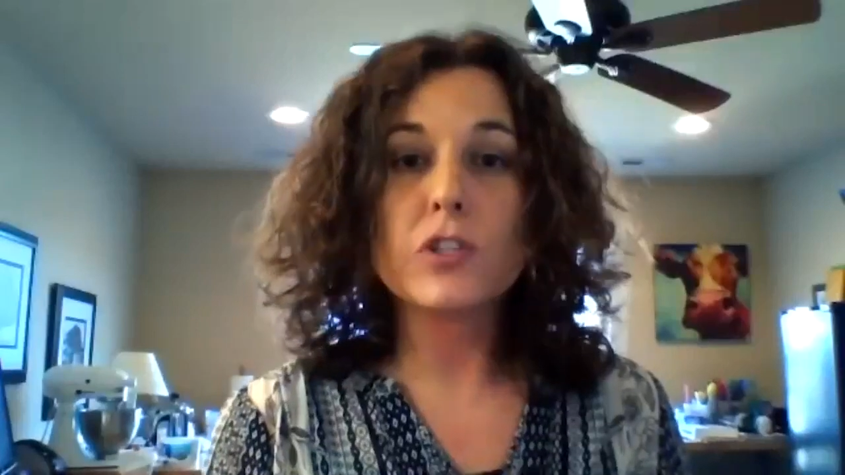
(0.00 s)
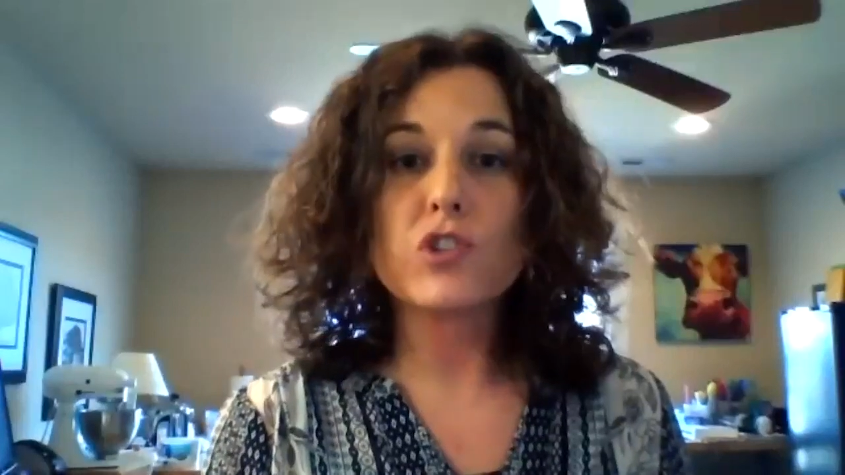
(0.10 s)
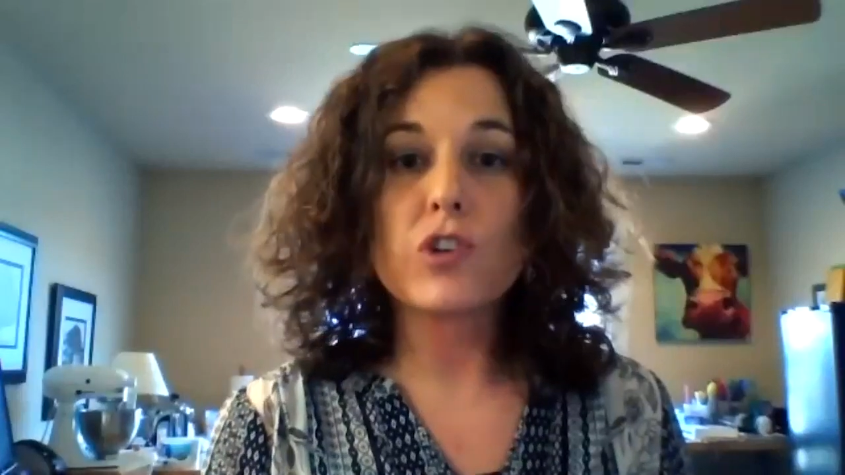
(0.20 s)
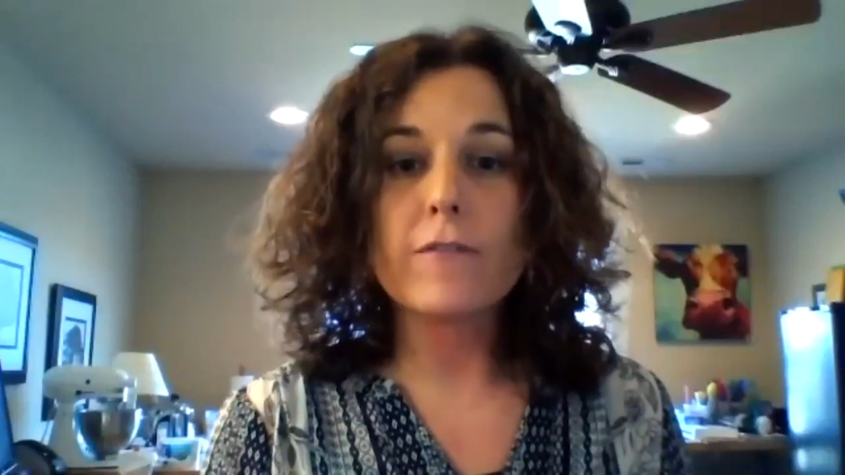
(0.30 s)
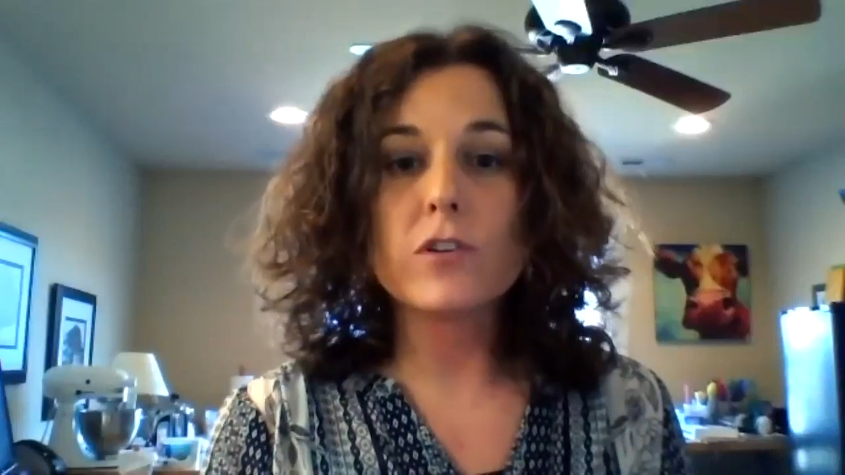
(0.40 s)
puts
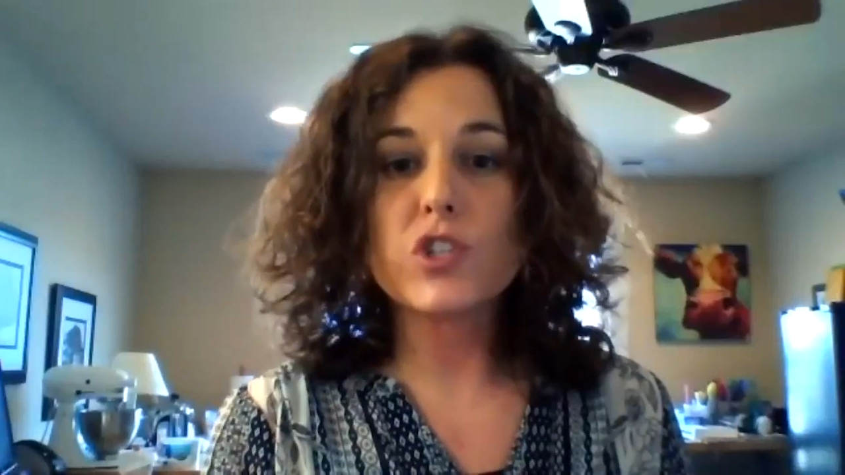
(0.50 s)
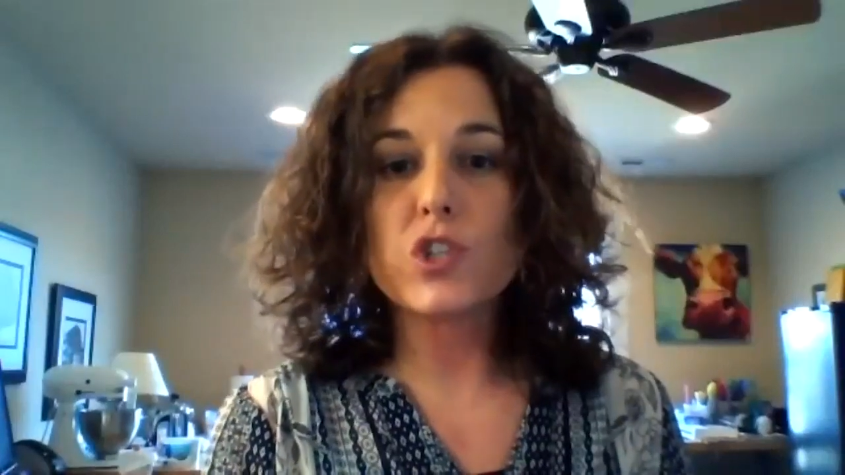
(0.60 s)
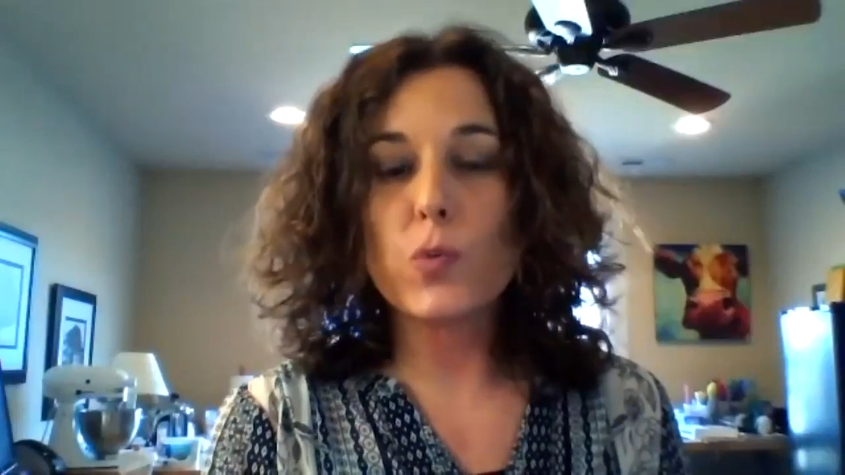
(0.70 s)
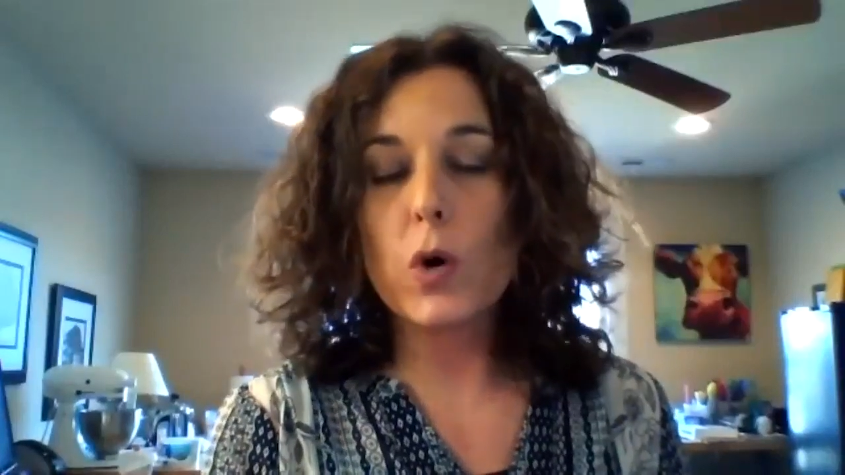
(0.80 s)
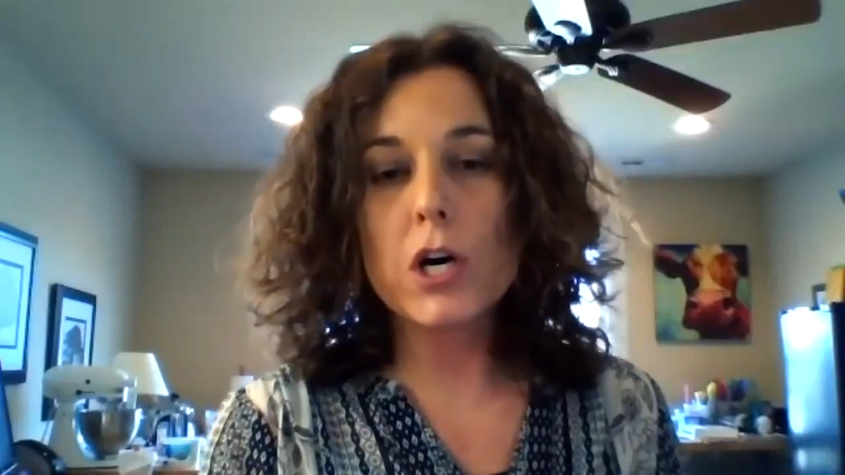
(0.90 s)
drivers
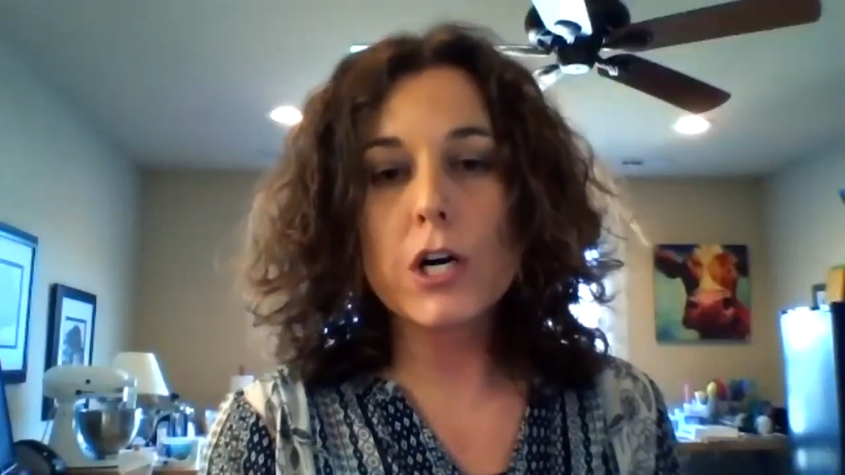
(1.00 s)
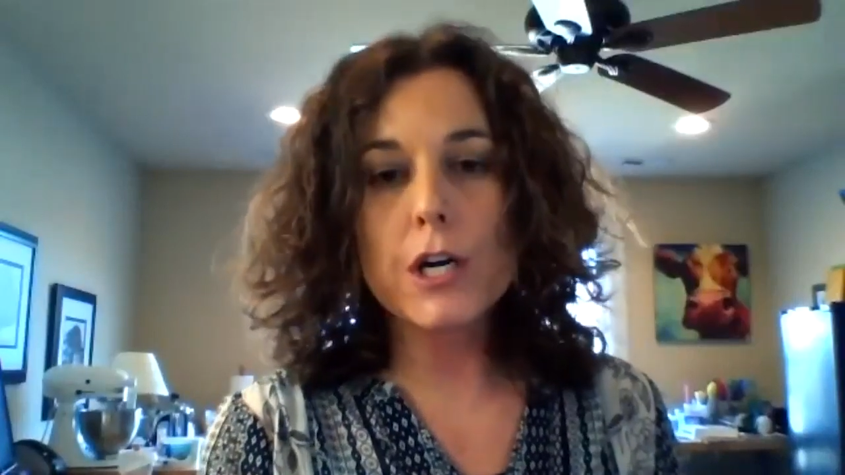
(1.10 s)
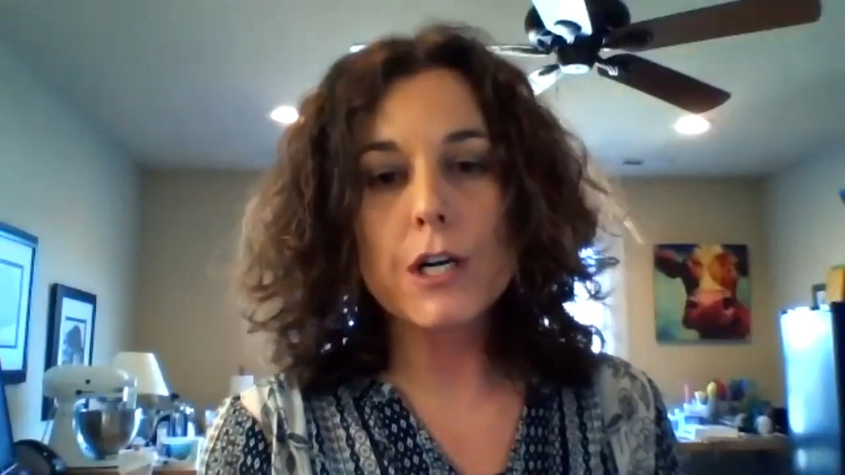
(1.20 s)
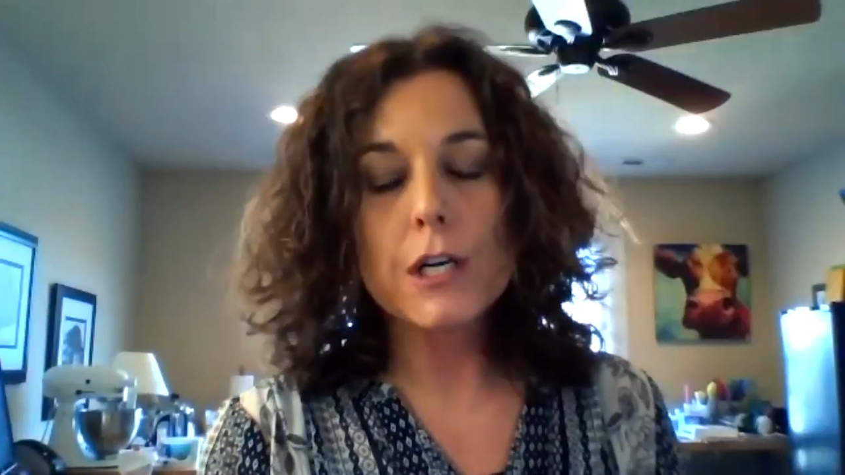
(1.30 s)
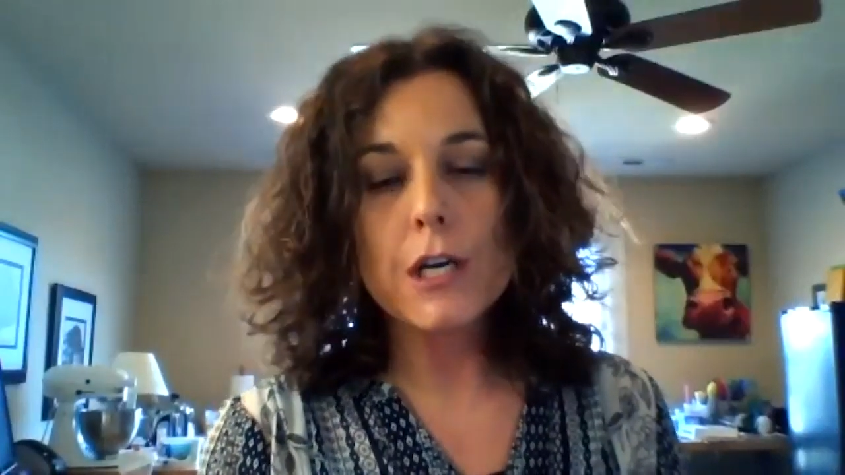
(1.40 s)
to work.